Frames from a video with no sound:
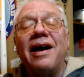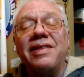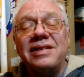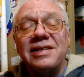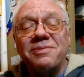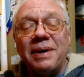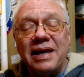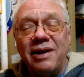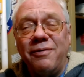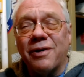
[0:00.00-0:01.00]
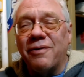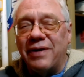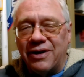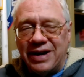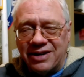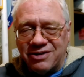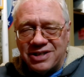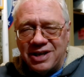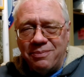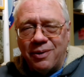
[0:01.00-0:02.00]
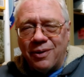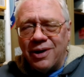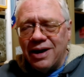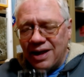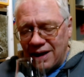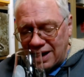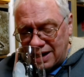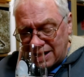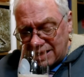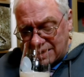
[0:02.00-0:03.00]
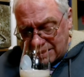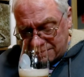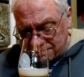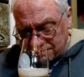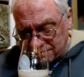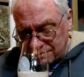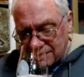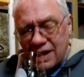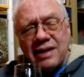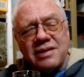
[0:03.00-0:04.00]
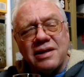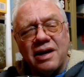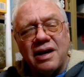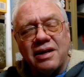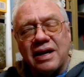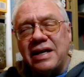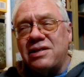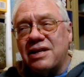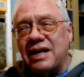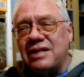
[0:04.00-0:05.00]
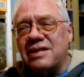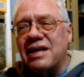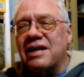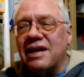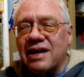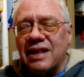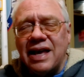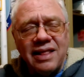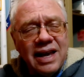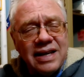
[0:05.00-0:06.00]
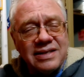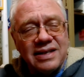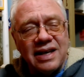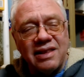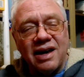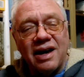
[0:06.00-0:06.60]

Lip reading: This is making for a very interesting pour, and it's a nice taste, and like I said,